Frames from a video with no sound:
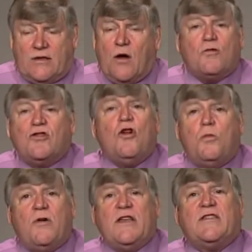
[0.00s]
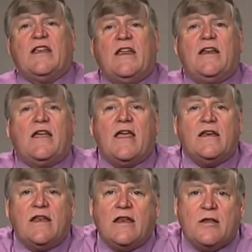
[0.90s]
there was no place that
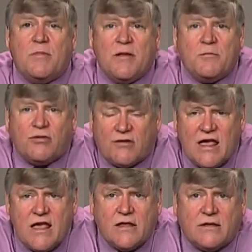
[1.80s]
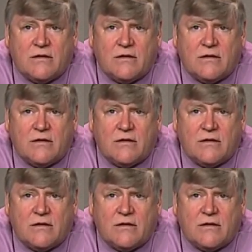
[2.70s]
indicated it had been played.